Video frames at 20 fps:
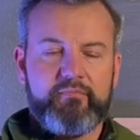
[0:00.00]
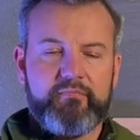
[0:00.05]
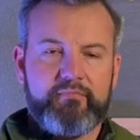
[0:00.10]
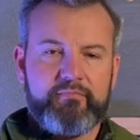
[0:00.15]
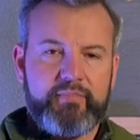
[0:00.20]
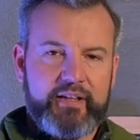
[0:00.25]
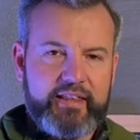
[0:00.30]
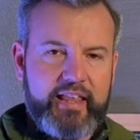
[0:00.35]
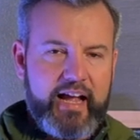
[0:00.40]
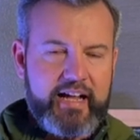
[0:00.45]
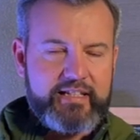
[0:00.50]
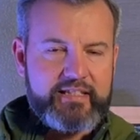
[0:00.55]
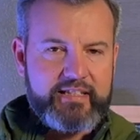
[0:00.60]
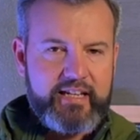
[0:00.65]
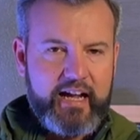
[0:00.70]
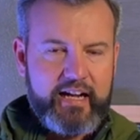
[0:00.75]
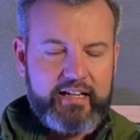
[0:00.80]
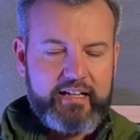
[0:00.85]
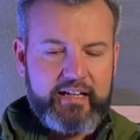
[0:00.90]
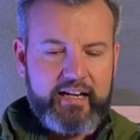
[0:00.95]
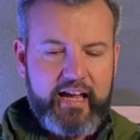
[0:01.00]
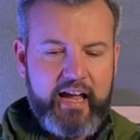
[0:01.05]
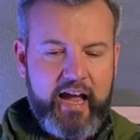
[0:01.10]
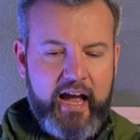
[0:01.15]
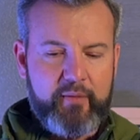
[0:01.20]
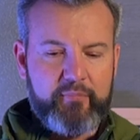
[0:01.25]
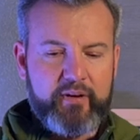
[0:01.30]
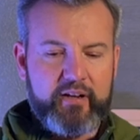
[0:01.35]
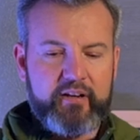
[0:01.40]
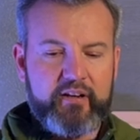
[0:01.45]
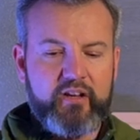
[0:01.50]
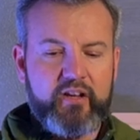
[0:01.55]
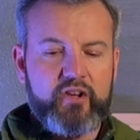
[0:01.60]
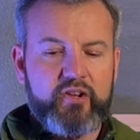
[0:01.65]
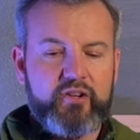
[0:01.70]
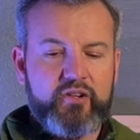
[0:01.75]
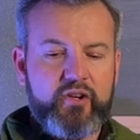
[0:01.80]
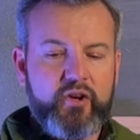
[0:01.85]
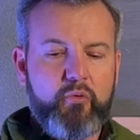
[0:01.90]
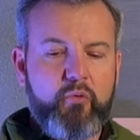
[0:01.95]
but that's not going to happen.
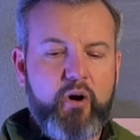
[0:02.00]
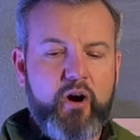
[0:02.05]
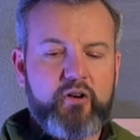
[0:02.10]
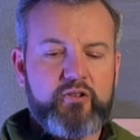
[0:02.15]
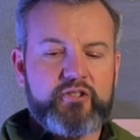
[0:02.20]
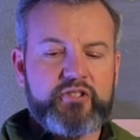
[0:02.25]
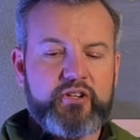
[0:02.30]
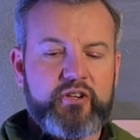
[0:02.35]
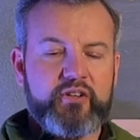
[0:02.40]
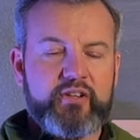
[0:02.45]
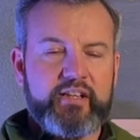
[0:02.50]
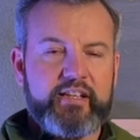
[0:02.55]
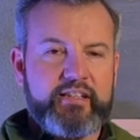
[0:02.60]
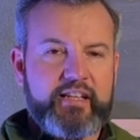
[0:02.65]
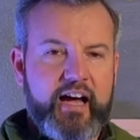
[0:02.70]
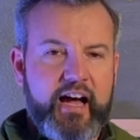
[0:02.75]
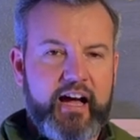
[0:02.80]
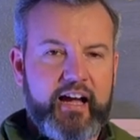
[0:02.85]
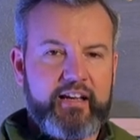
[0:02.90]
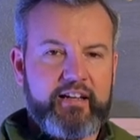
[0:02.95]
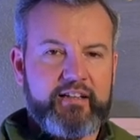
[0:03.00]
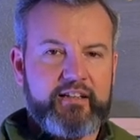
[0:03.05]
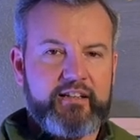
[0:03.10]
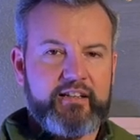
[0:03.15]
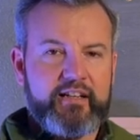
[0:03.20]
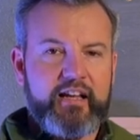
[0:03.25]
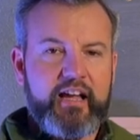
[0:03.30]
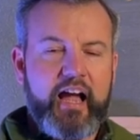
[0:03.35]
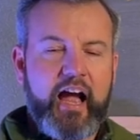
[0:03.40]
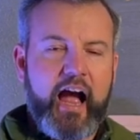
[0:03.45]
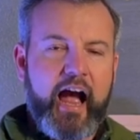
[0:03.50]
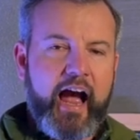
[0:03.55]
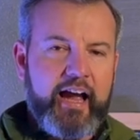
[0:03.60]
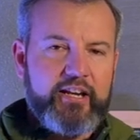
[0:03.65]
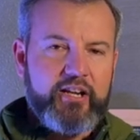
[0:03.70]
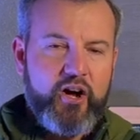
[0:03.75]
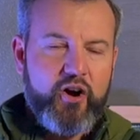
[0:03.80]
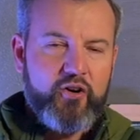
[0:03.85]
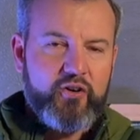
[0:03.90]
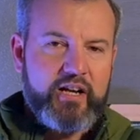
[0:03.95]
You won't surely die. I
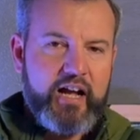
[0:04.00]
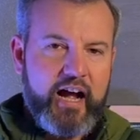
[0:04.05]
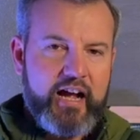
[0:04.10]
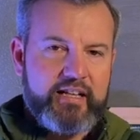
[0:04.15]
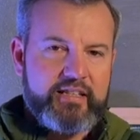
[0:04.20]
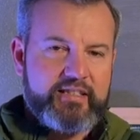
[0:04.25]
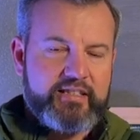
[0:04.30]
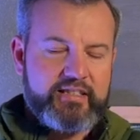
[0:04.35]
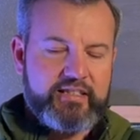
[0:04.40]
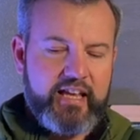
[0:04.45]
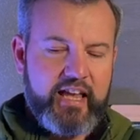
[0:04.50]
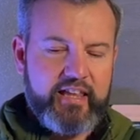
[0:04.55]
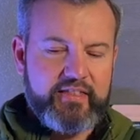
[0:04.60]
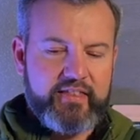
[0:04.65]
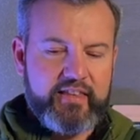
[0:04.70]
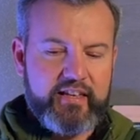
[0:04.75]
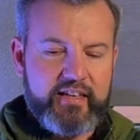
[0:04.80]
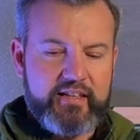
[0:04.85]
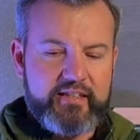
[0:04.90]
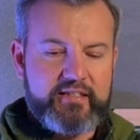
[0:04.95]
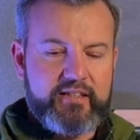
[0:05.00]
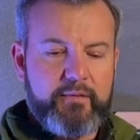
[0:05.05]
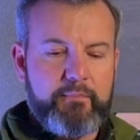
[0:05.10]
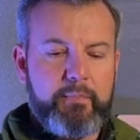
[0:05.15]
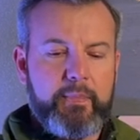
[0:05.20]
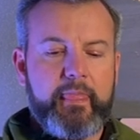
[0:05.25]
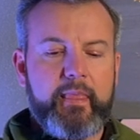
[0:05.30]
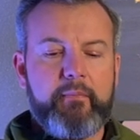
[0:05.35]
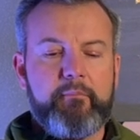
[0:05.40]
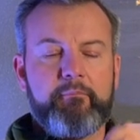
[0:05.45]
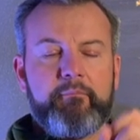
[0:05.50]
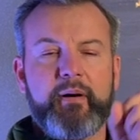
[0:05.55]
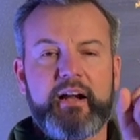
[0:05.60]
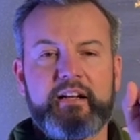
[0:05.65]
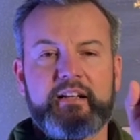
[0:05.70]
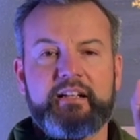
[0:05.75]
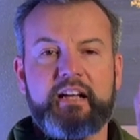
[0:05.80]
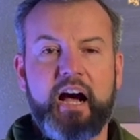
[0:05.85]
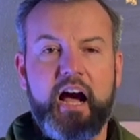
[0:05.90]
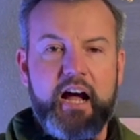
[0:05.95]
know God said this,
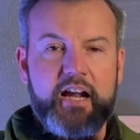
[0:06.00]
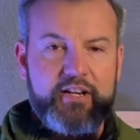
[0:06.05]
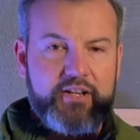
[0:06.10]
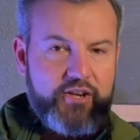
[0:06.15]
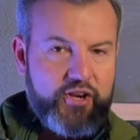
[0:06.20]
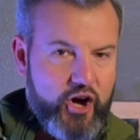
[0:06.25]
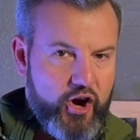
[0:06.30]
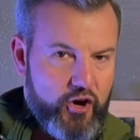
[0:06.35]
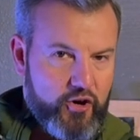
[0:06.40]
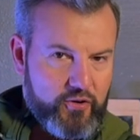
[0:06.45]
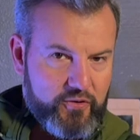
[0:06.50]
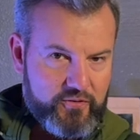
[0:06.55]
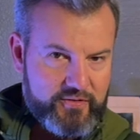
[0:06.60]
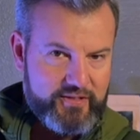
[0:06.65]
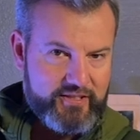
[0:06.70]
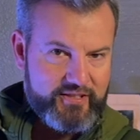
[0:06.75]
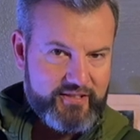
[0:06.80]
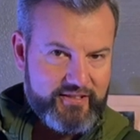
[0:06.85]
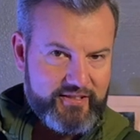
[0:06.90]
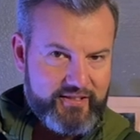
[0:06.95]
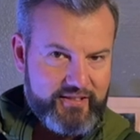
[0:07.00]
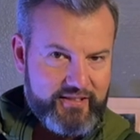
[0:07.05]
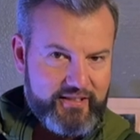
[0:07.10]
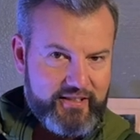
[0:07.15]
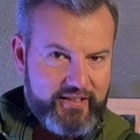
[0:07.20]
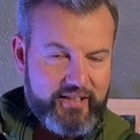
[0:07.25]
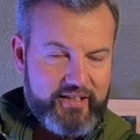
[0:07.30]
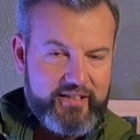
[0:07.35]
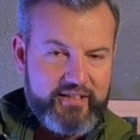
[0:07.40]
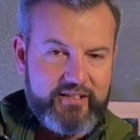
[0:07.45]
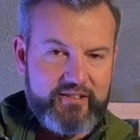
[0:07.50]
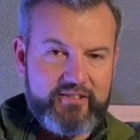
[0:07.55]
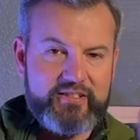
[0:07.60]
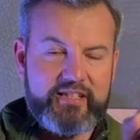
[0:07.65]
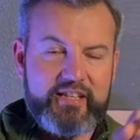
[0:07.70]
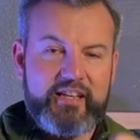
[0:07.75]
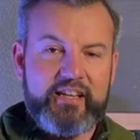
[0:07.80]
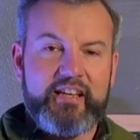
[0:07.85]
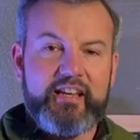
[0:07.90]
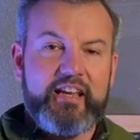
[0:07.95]
but God knows. You
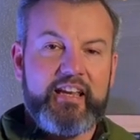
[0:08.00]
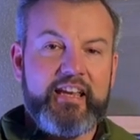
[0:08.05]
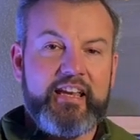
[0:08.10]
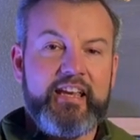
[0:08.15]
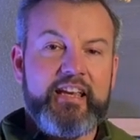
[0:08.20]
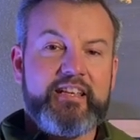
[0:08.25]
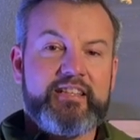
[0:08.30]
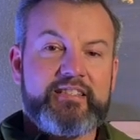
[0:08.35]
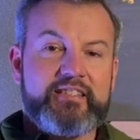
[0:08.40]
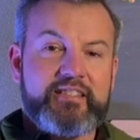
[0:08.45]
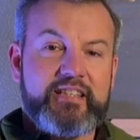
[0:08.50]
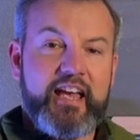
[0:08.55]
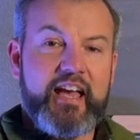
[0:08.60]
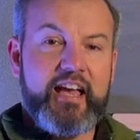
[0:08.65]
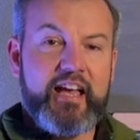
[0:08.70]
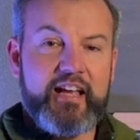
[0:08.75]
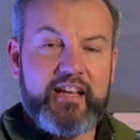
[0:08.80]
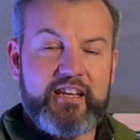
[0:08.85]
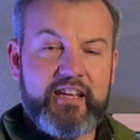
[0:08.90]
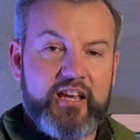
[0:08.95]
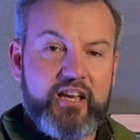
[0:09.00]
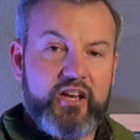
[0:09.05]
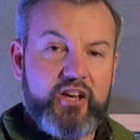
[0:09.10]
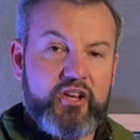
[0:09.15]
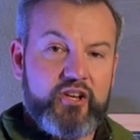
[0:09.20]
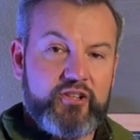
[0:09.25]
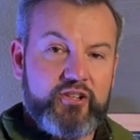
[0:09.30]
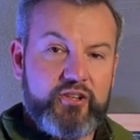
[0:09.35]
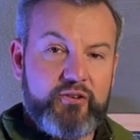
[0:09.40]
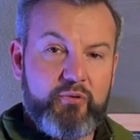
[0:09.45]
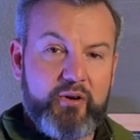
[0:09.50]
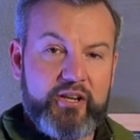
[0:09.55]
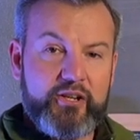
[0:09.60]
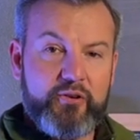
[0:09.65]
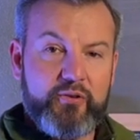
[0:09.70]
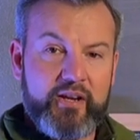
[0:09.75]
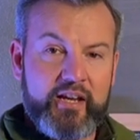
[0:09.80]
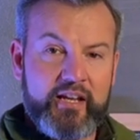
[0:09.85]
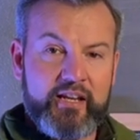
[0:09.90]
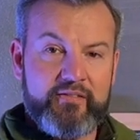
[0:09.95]
see, he said, when
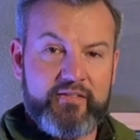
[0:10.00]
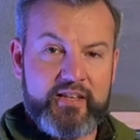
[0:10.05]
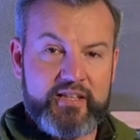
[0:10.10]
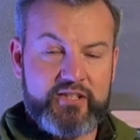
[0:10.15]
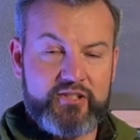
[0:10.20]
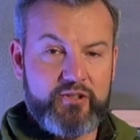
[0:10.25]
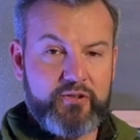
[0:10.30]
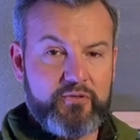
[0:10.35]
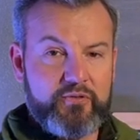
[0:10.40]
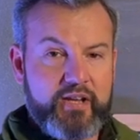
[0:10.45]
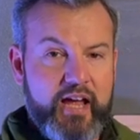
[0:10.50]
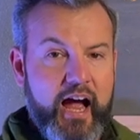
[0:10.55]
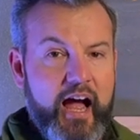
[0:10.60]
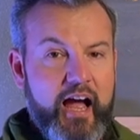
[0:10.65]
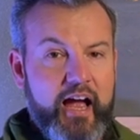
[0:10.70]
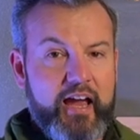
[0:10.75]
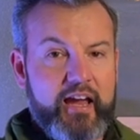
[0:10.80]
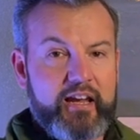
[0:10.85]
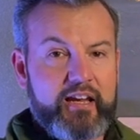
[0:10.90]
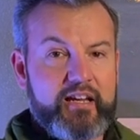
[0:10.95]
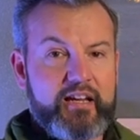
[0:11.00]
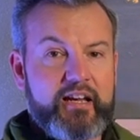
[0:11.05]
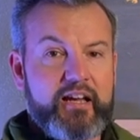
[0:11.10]
you eat of this, you die.